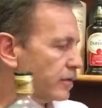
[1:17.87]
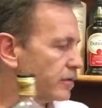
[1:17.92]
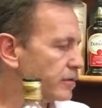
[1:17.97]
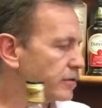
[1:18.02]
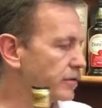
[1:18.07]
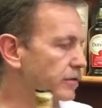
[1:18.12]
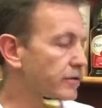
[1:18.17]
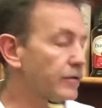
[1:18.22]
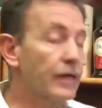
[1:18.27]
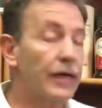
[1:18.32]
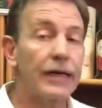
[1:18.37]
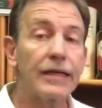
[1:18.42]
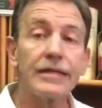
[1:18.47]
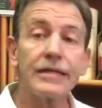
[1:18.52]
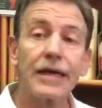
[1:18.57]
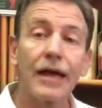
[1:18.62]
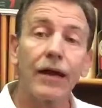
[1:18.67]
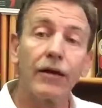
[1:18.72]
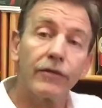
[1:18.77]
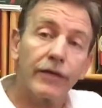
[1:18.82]
So that
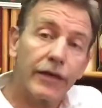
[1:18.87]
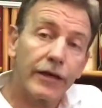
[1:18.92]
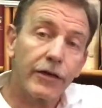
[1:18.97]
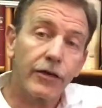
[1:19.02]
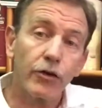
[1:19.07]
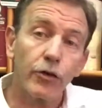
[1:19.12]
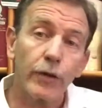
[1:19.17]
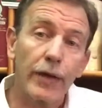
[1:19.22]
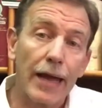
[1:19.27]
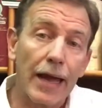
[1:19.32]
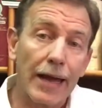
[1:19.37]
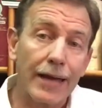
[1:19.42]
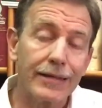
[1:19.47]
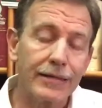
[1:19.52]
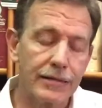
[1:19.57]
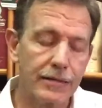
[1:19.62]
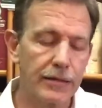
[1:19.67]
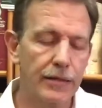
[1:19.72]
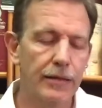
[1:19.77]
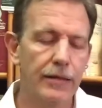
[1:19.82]
is how they
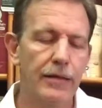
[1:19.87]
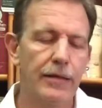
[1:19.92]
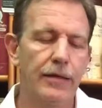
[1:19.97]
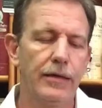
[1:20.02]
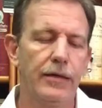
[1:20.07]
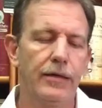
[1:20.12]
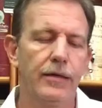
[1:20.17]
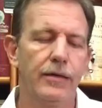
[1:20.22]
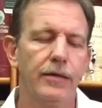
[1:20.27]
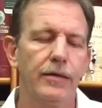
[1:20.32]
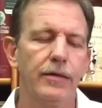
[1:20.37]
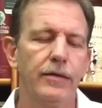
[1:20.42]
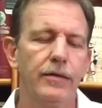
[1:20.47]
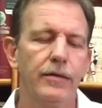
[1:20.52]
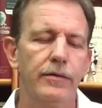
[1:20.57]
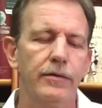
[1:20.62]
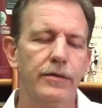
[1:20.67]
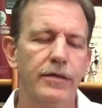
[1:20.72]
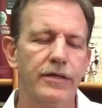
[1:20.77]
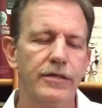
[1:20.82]
create
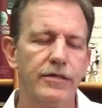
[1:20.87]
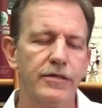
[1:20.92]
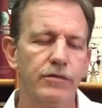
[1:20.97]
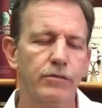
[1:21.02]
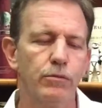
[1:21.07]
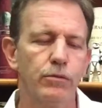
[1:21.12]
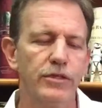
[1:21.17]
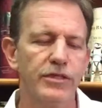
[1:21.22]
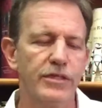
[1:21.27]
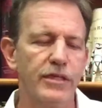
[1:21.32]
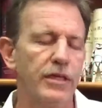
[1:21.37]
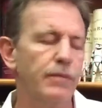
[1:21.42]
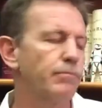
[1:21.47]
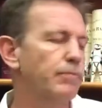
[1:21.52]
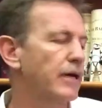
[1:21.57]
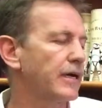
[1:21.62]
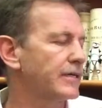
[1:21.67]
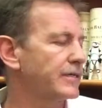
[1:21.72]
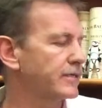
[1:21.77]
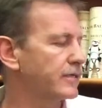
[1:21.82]
this
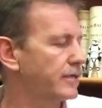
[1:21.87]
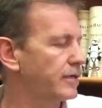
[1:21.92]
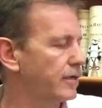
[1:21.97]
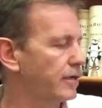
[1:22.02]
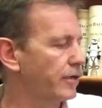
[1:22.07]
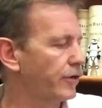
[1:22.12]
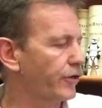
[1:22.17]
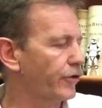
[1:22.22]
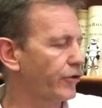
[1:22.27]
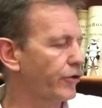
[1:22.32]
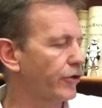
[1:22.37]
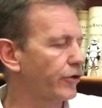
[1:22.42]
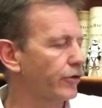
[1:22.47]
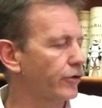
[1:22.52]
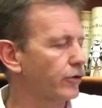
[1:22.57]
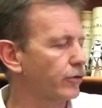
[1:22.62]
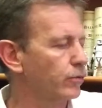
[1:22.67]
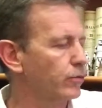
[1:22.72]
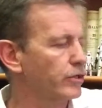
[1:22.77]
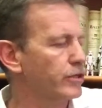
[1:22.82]
whiskey-based
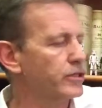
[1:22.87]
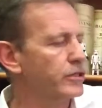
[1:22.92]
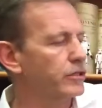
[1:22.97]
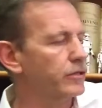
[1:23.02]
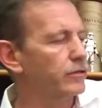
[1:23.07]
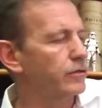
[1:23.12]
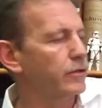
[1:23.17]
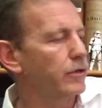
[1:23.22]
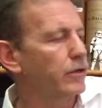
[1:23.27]
liqueur with